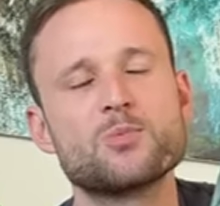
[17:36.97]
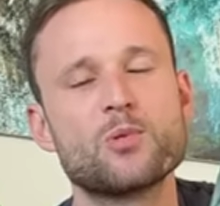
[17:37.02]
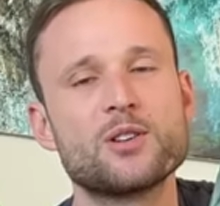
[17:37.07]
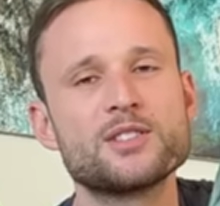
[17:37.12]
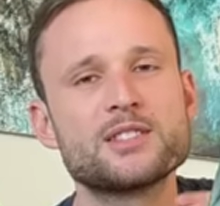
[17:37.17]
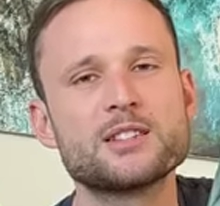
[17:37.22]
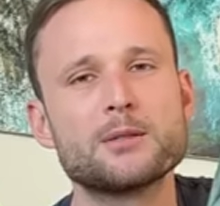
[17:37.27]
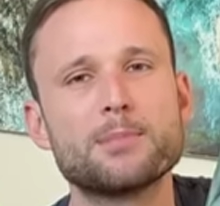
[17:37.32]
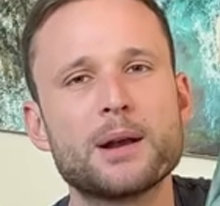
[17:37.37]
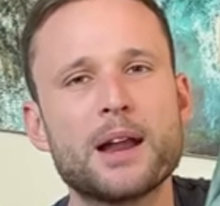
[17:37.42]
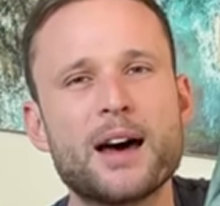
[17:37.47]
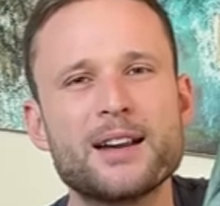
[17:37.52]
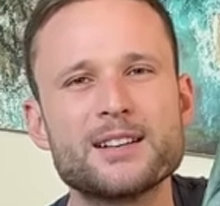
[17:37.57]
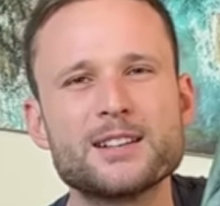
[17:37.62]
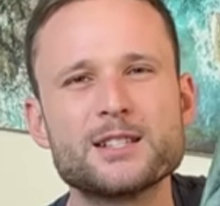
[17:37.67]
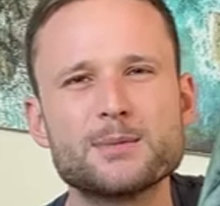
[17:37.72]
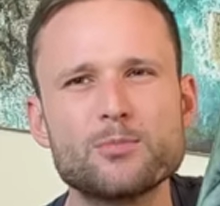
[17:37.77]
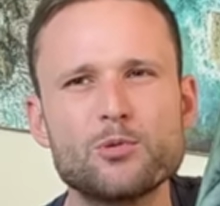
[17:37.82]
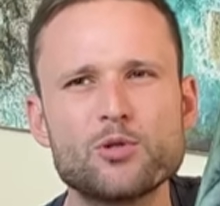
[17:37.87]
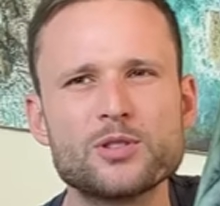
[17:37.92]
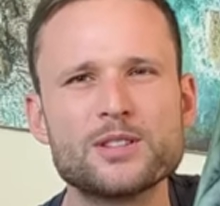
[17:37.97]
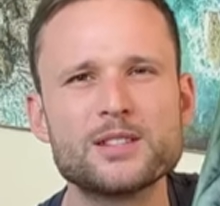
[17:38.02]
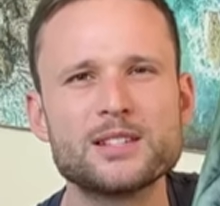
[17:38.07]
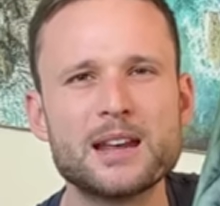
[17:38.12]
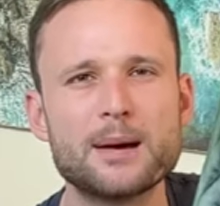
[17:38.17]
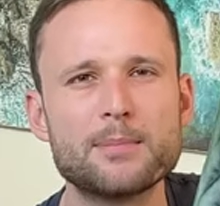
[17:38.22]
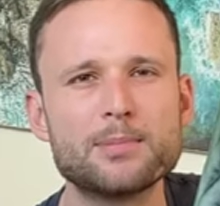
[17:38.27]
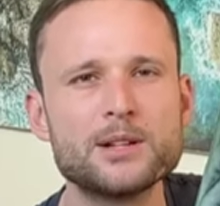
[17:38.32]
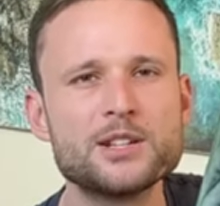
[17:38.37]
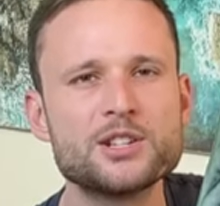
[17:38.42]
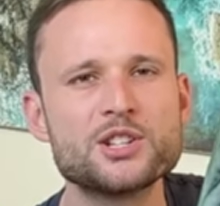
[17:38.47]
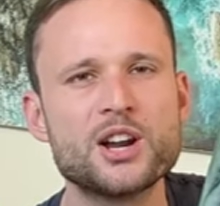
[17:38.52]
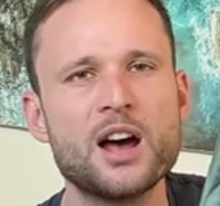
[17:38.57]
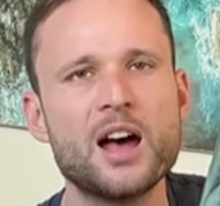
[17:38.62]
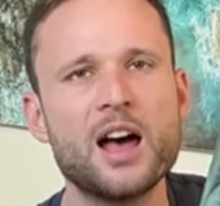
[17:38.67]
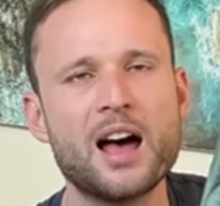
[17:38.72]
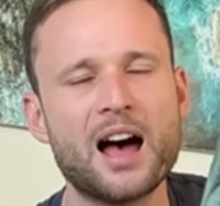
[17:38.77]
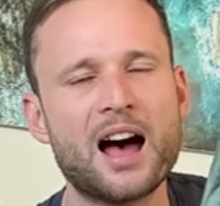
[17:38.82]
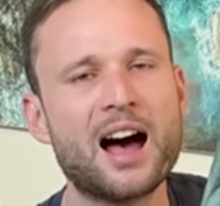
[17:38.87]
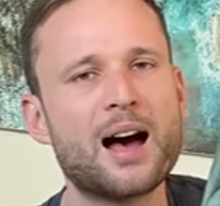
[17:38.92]
Once a plant is more established,
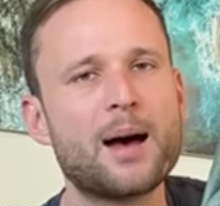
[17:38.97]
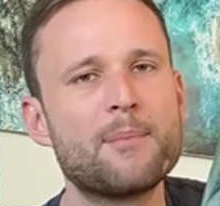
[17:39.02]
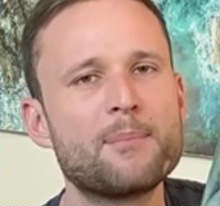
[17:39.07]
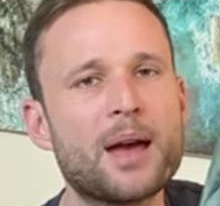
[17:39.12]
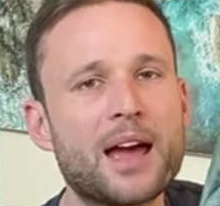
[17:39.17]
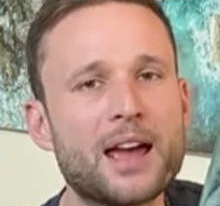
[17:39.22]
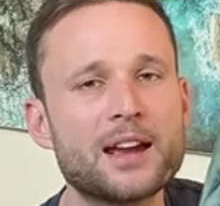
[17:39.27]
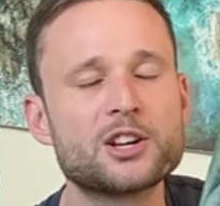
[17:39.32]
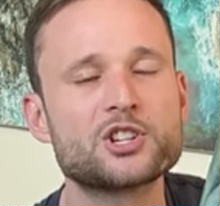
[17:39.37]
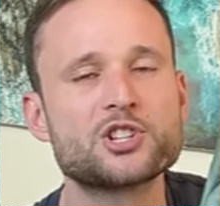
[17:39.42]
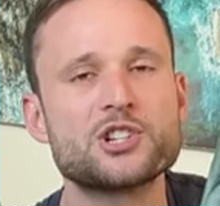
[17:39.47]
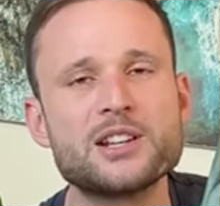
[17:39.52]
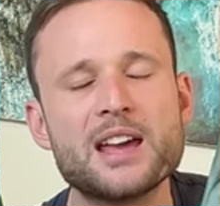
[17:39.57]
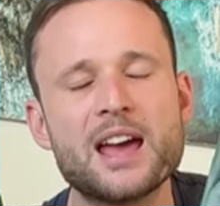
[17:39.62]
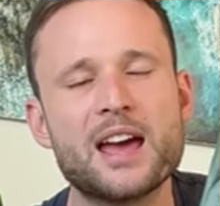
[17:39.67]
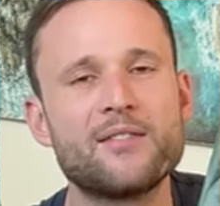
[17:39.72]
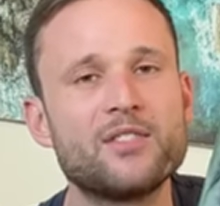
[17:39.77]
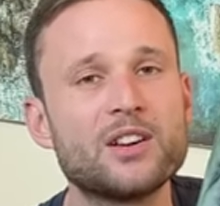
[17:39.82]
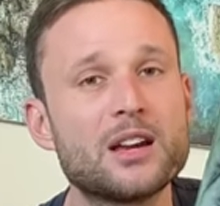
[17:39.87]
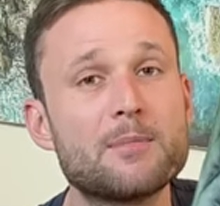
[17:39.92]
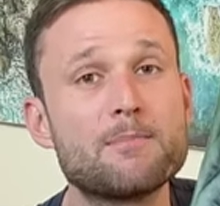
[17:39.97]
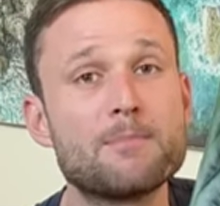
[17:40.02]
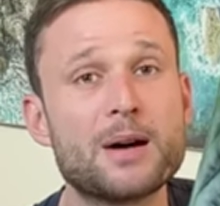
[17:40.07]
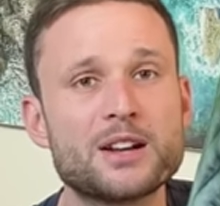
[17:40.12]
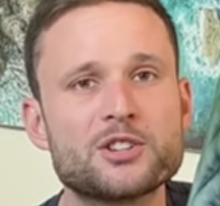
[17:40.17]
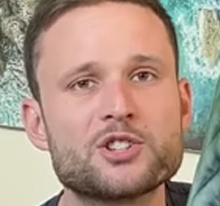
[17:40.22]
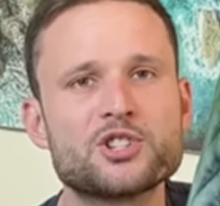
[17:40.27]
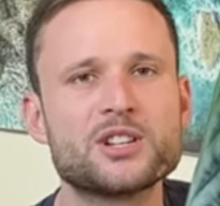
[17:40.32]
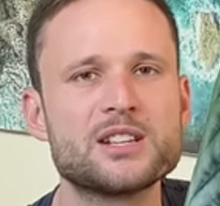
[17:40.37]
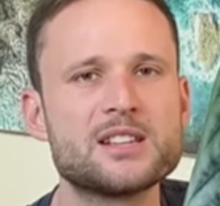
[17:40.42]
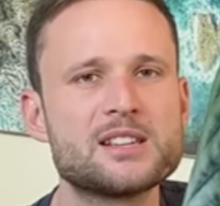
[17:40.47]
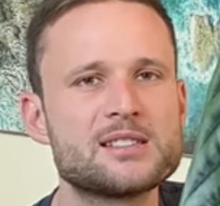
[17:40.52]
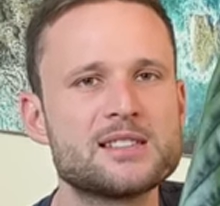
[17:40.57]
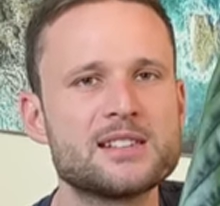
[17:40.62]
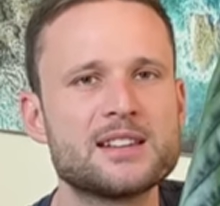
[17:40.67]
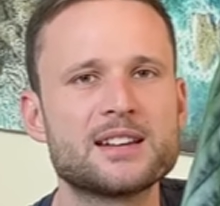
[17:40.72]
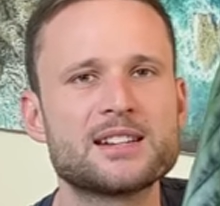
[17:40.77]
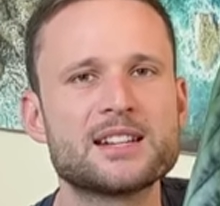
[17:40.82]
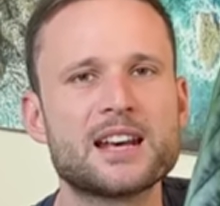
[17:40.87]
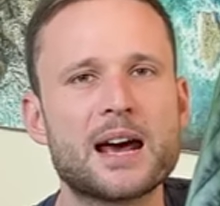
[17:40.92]
I'm actually having a much
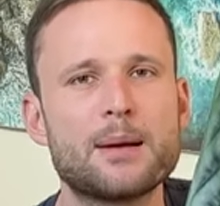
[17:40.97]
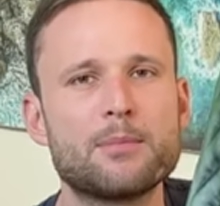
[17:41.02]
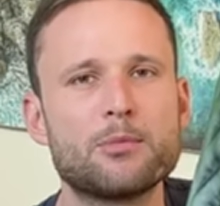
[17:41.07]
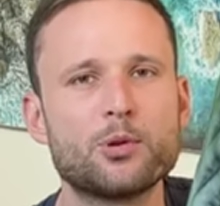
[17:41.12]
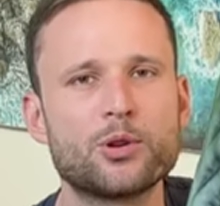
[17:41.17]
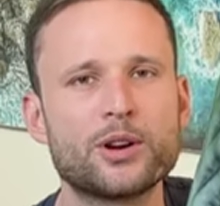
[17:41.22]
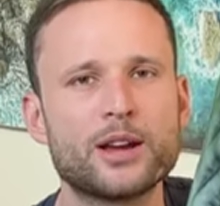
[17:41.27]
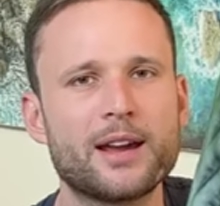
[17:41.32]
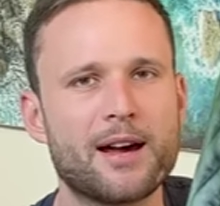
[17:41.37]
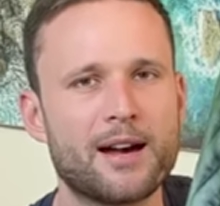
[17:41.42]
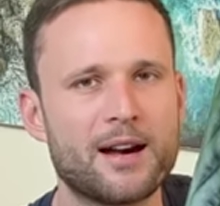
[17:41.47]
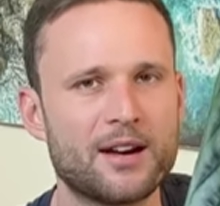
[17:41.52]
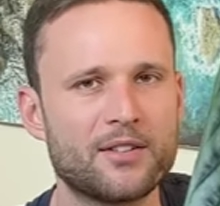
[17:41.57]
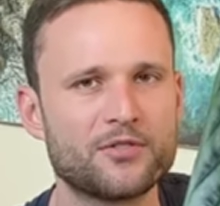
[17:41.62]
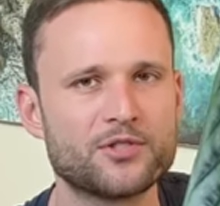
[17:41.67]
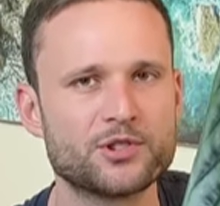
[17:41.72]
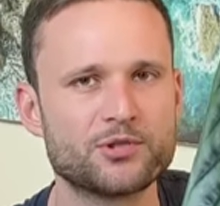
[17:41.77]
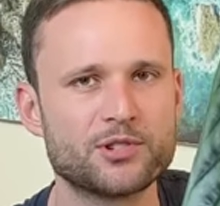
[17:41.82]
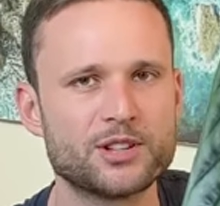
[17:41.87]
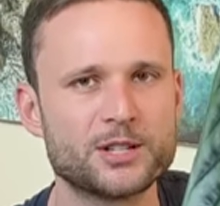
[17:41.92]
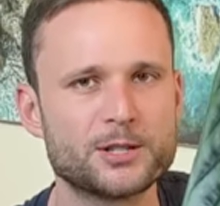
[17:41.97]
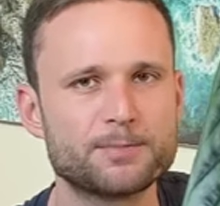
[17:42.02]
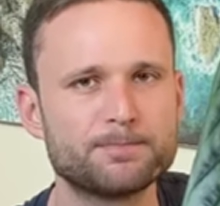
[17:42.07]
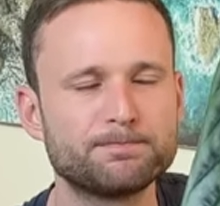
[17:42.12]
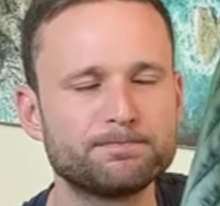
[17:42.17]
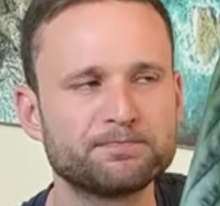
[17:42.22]
easier time looking after it.